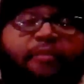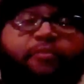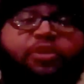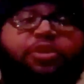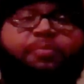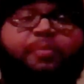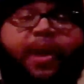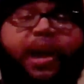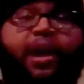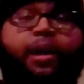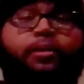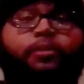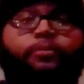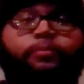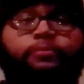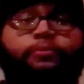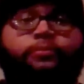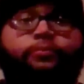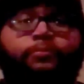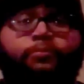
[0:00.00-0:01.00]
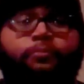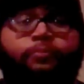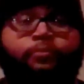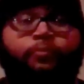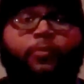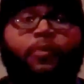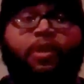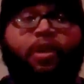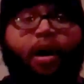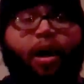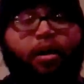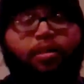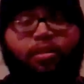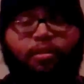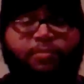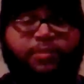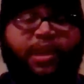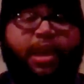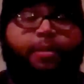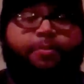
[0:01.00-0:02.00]
an average man.
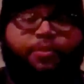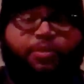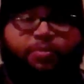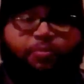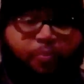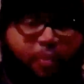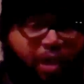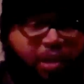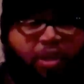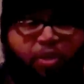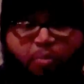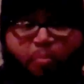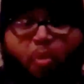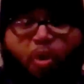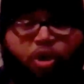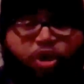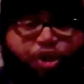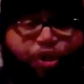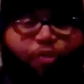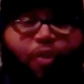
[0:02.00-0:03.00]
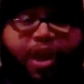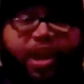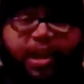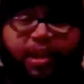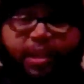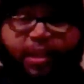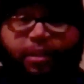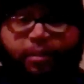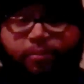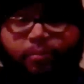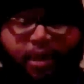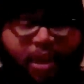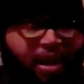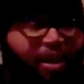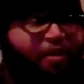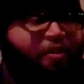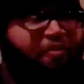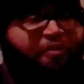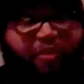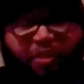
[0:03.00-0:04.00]
Sometimes a little more trained in
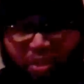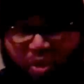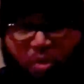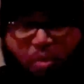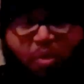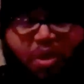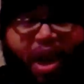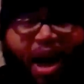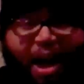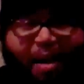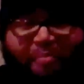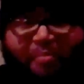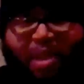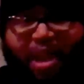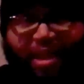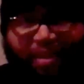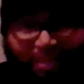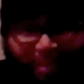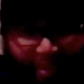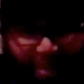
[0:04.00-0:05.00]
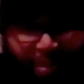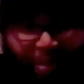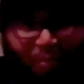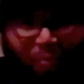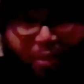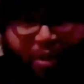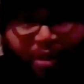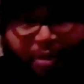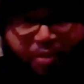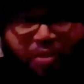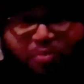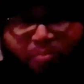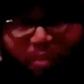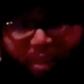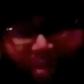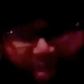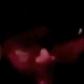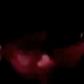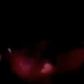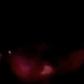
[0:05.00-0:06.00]
physical combat than anyone else,
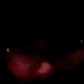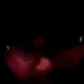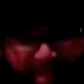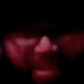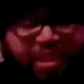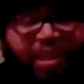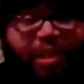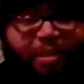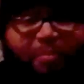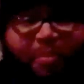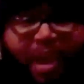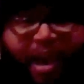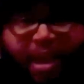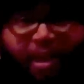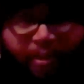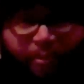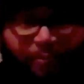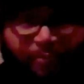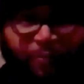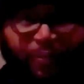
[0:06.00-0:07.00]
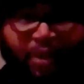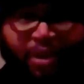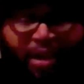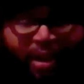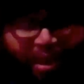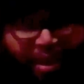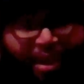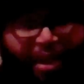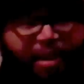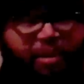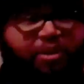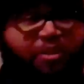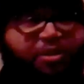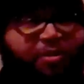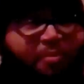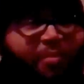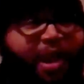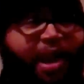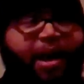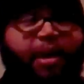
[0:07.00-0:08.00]
but he's still a man. He's
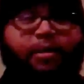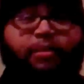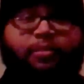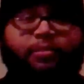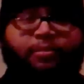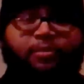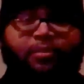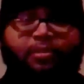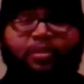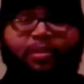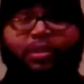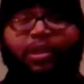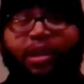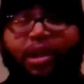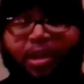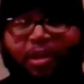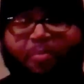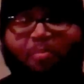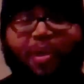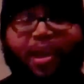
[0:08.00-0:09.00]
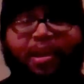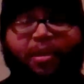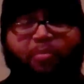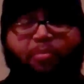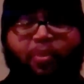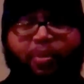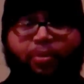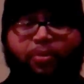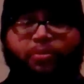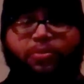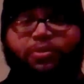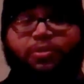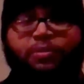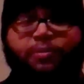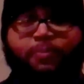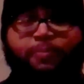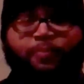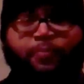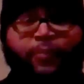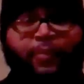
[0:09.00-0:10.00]
just a man looking to pay the
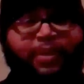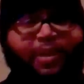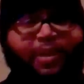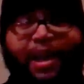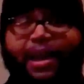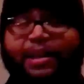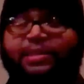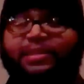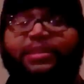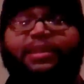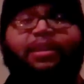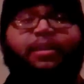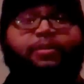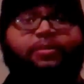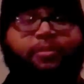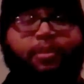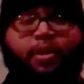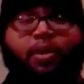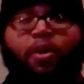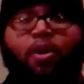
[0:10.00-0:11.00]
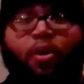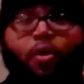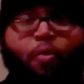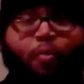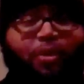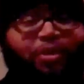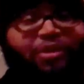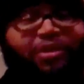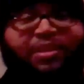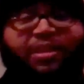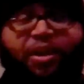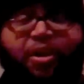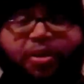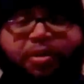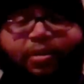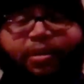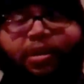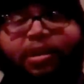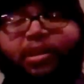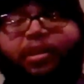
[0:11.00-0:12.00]
bills. That's it. We're just
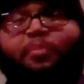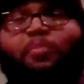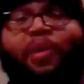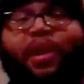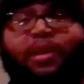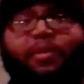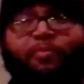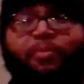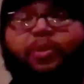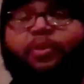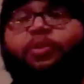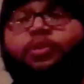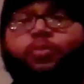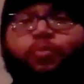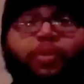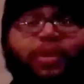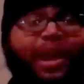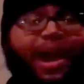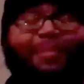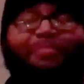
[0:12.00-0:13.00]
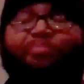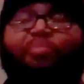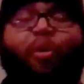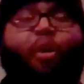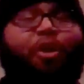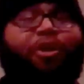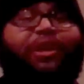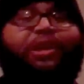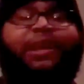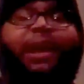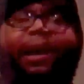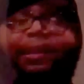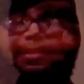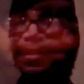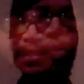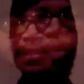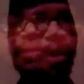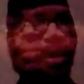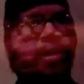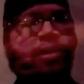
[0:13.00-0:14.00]
here looking to pay the bills. We're not party
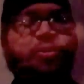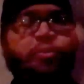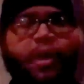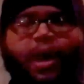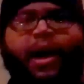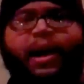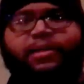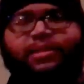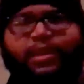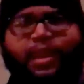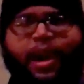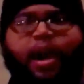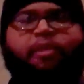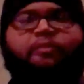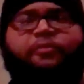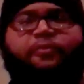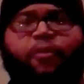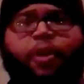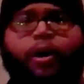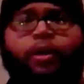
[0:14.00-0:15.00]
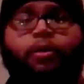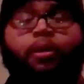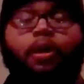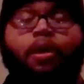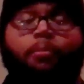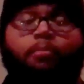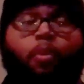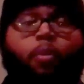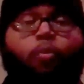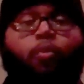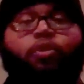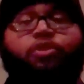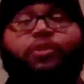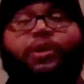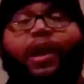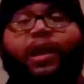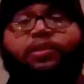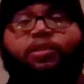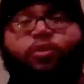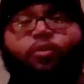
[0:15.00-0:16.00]
Nazis. We want you guys to have fun, but we
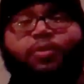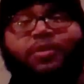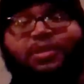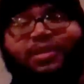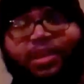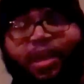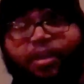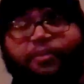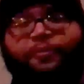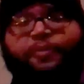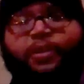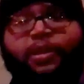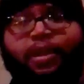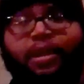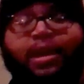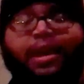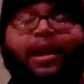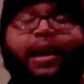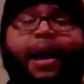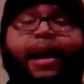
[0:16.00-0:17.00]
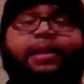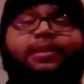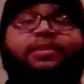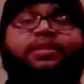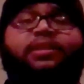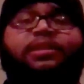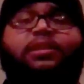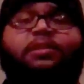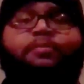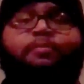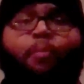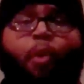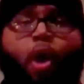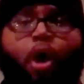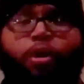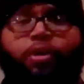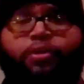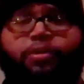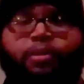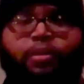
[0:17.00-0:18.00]
want you guys to do it safely and
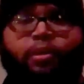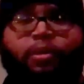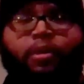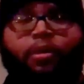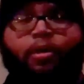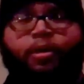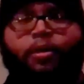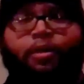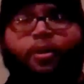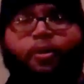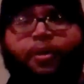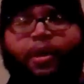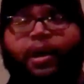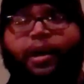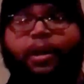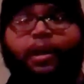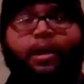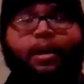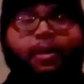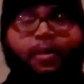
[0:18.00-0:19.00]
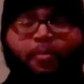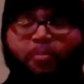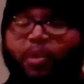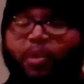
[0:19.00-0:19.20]
smart. Okay?